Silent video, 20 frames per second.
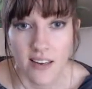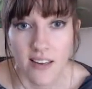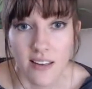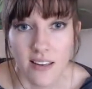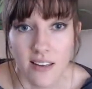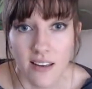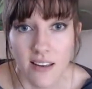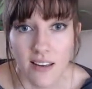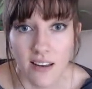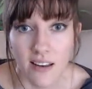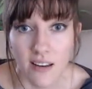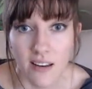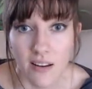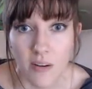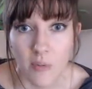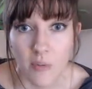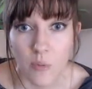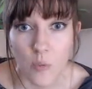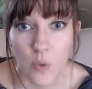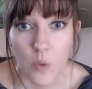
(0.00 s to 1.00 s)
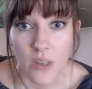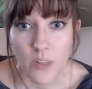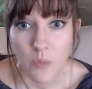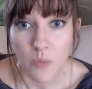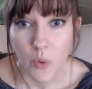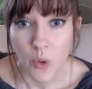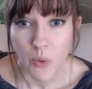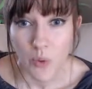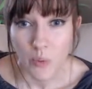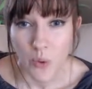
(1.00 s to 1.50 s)
what's
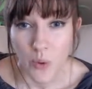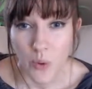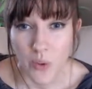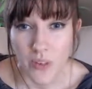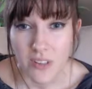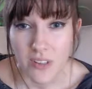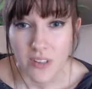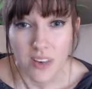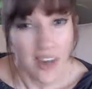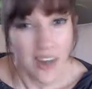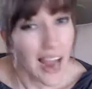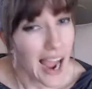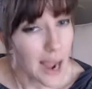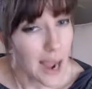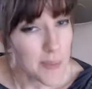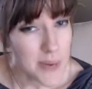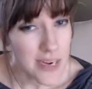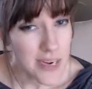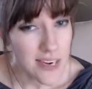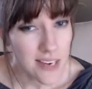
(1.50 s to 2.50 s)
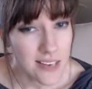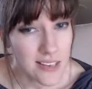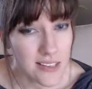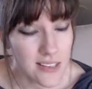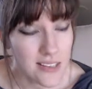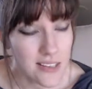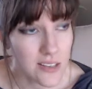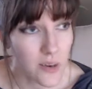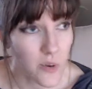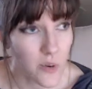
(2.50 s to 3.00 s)
more important, your
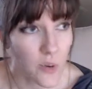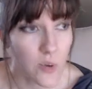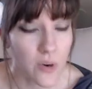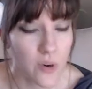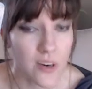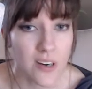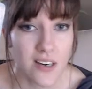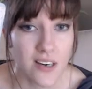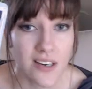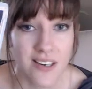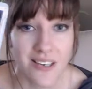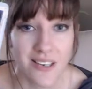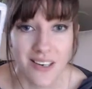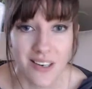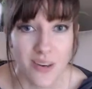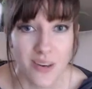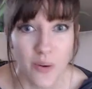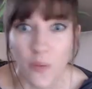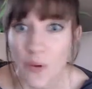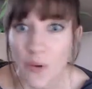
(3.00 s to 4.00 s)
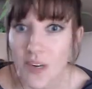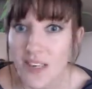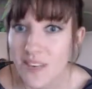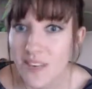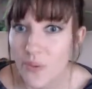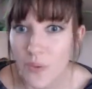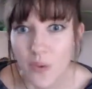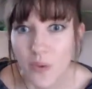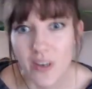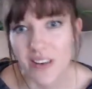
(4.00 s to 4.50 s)
happiness or
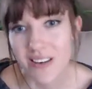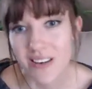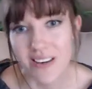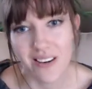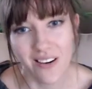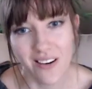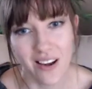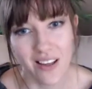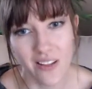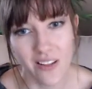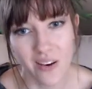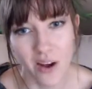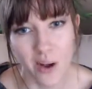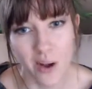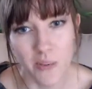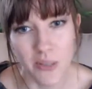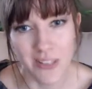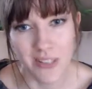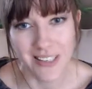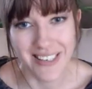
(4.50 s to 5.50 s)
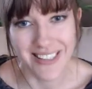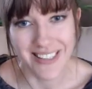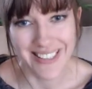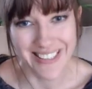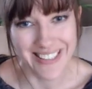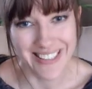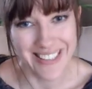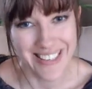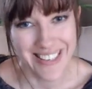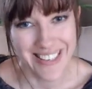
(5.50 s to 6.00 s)
what are your other
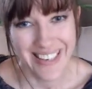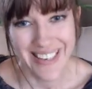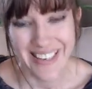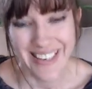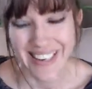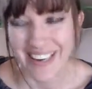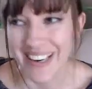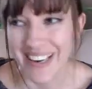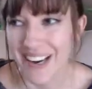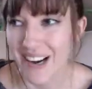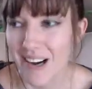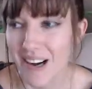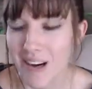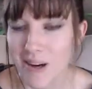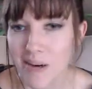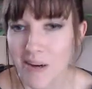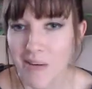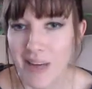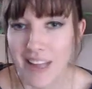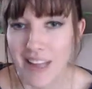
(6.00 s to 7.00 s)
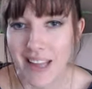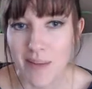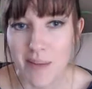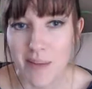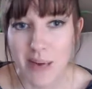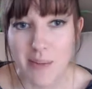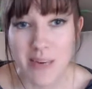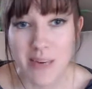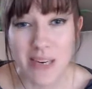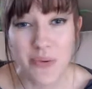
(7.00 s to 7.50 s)
options. And that might
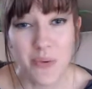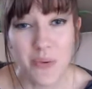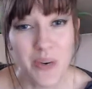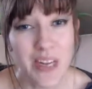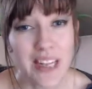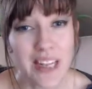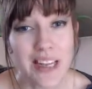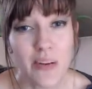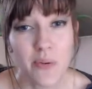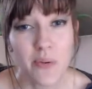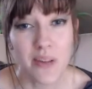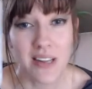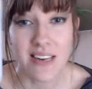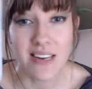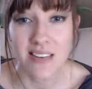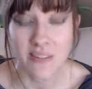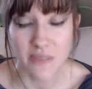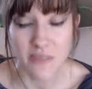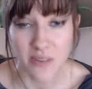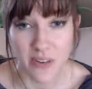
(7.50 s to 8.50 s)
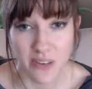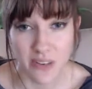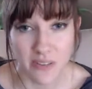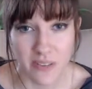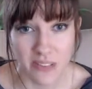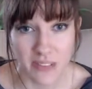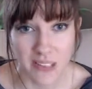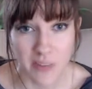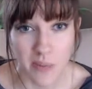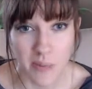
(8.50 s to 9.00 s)
be really, really difficult for
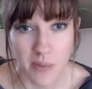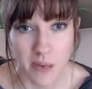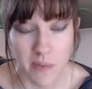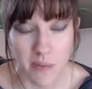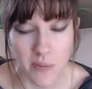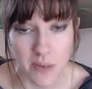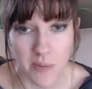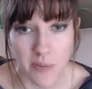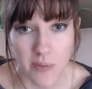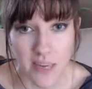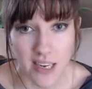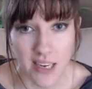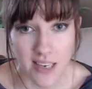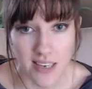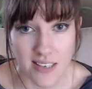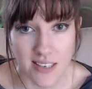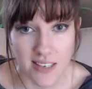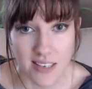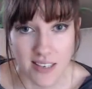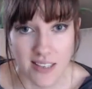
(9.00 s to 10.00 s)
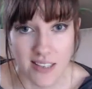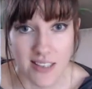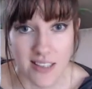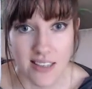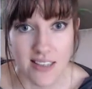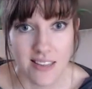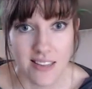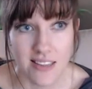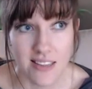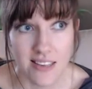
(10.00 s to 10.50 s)
some people, because
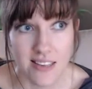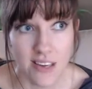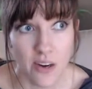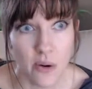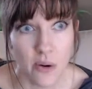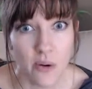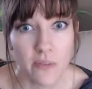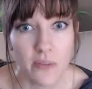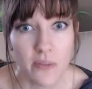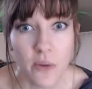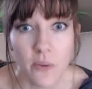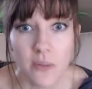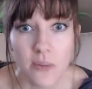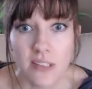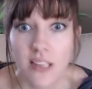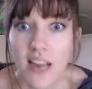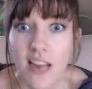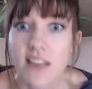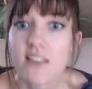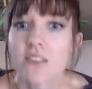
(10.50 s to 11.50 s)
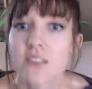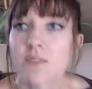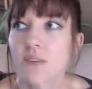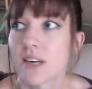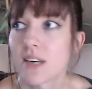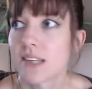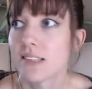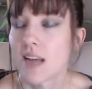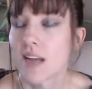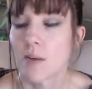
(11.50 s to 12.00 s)
if you say, just for
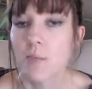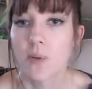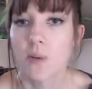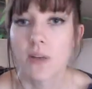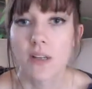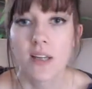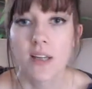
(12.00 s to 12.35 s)
example,